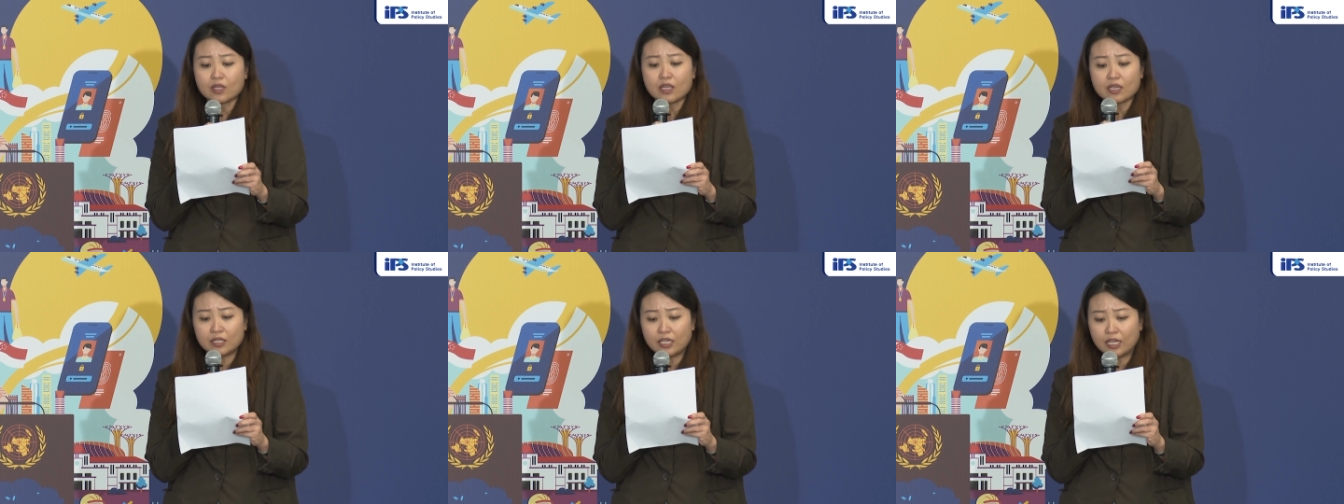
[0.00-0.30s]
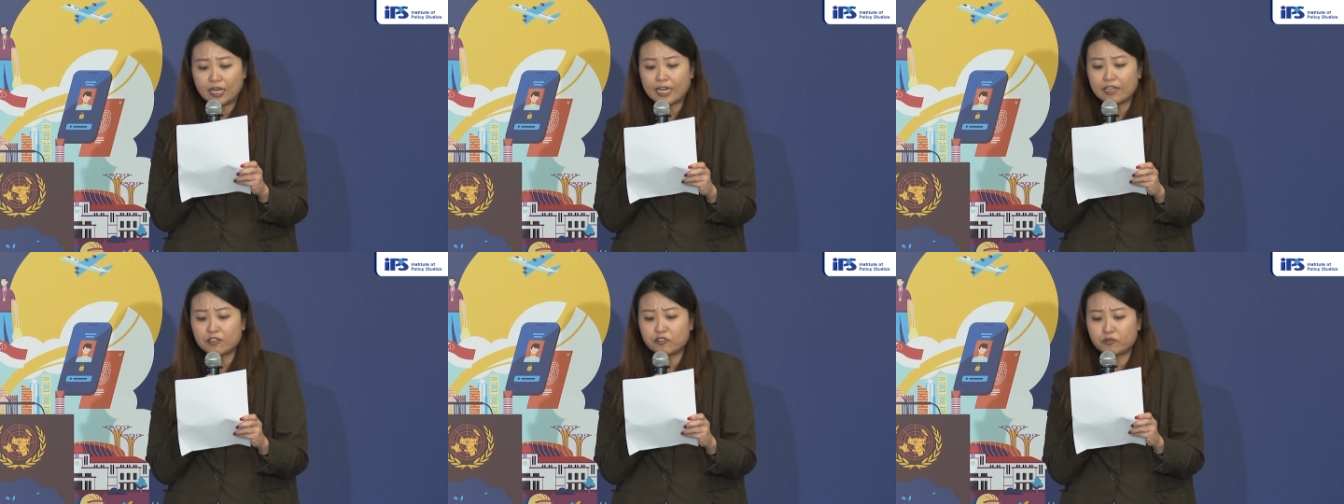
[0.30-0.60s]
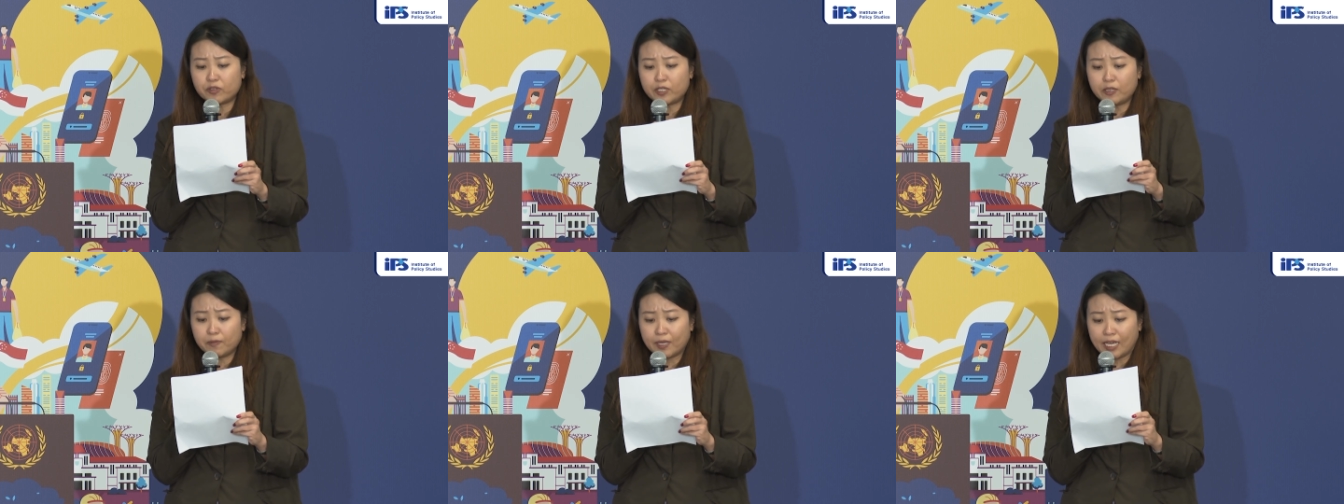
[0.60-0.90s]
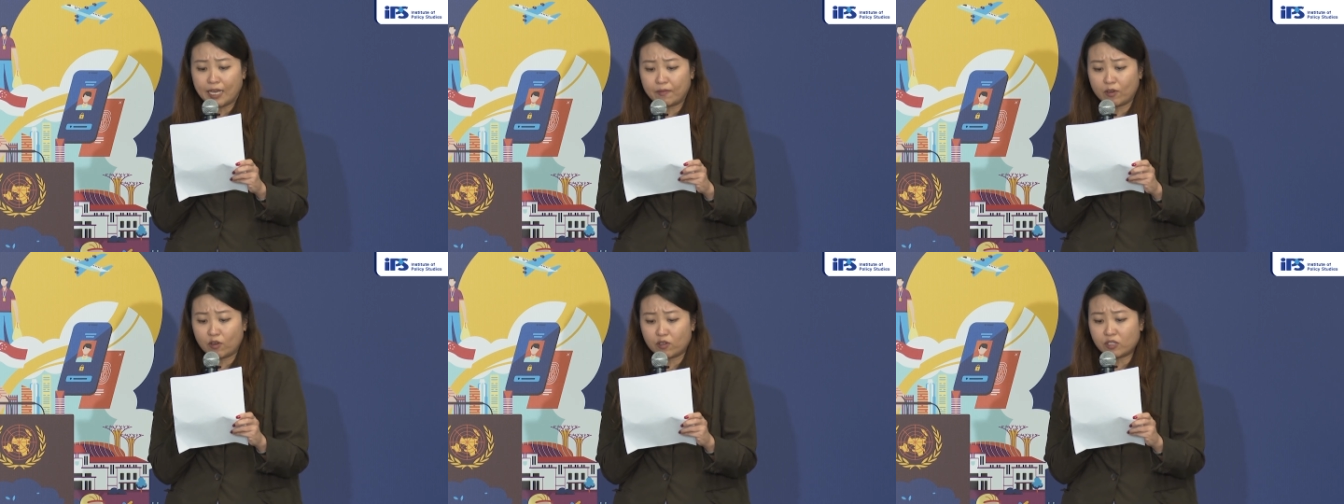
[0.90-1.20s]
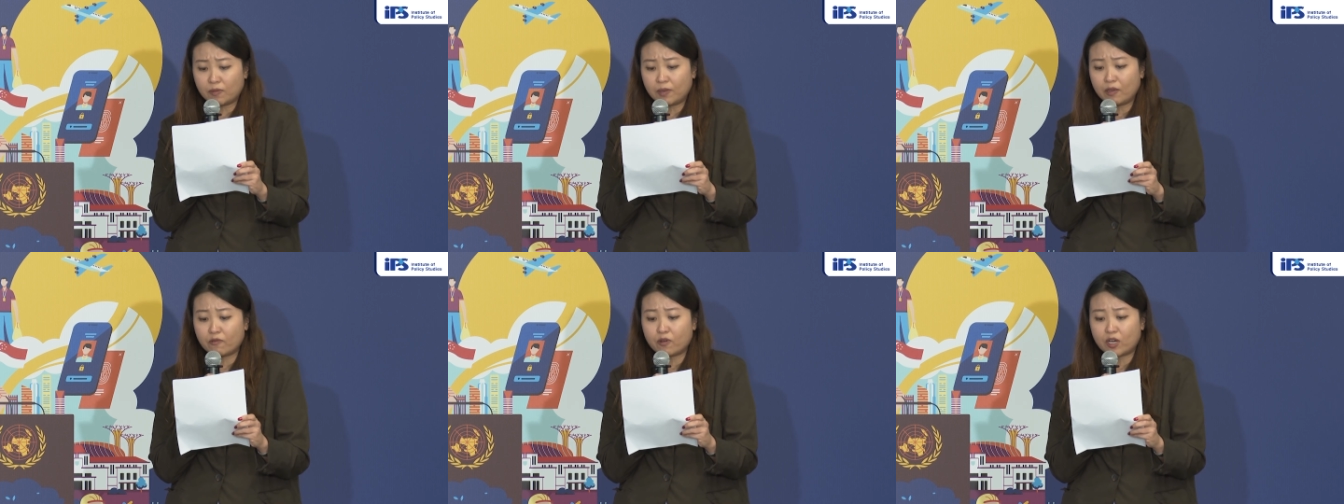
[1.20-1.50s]
The live stream can also
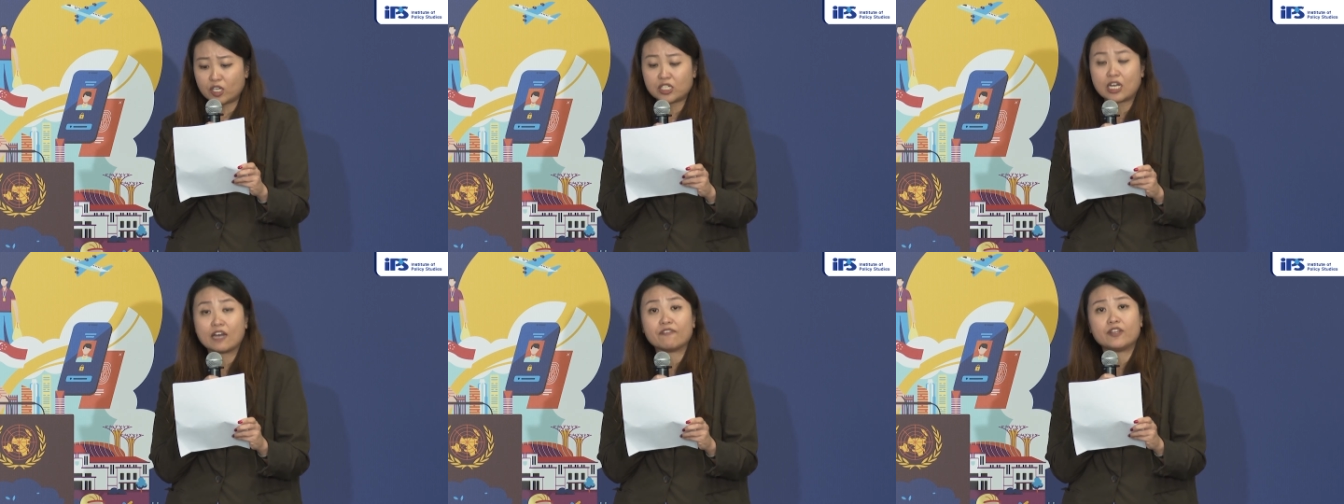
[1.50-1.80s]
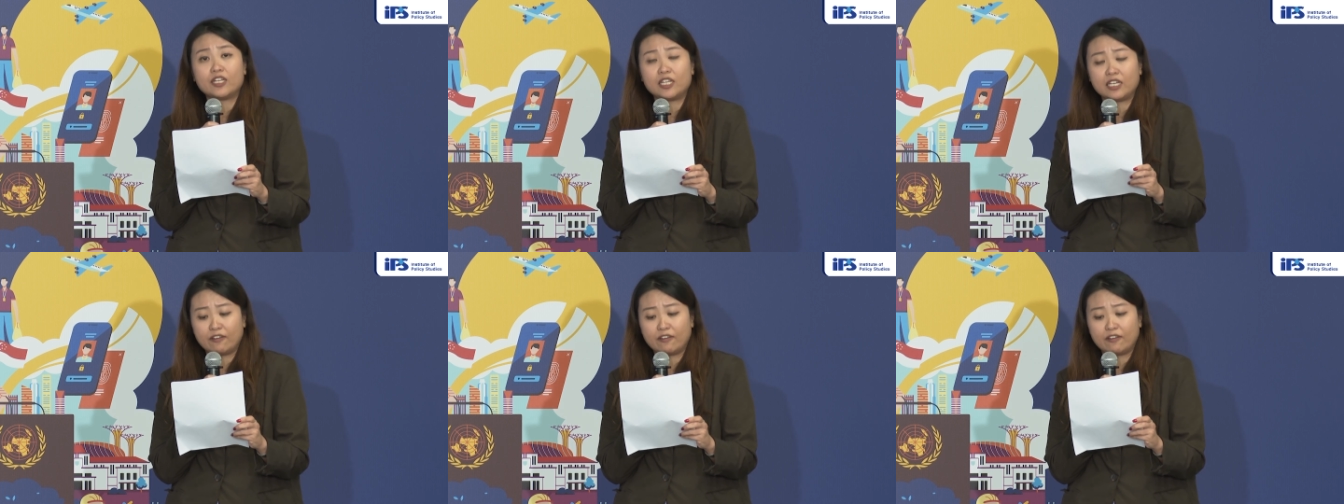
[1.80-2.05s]
be watched after the